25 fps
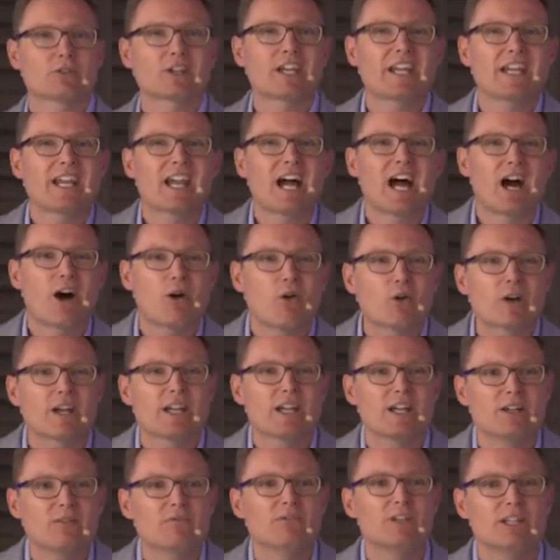okay, how
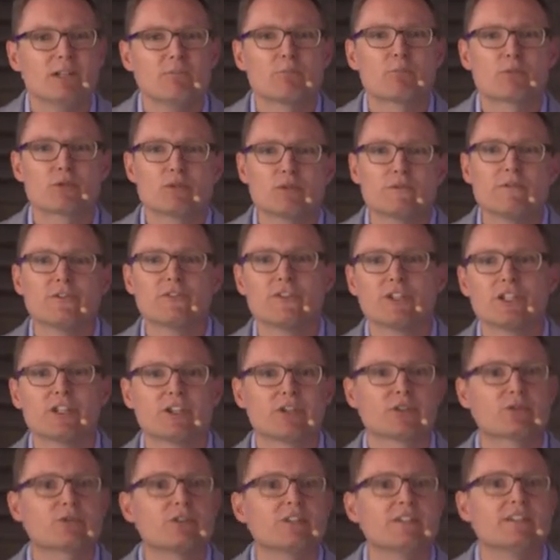can we improve
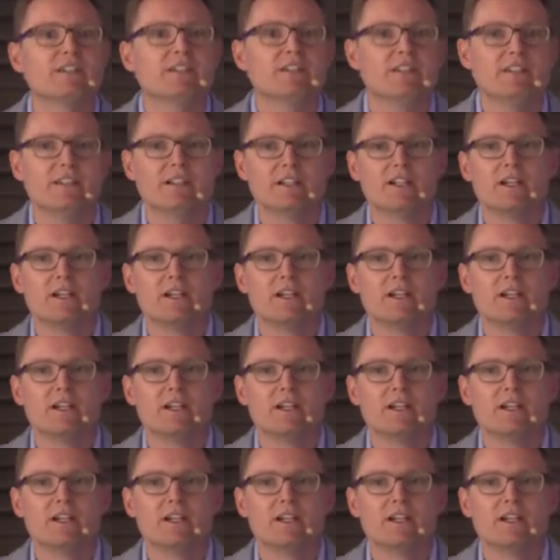security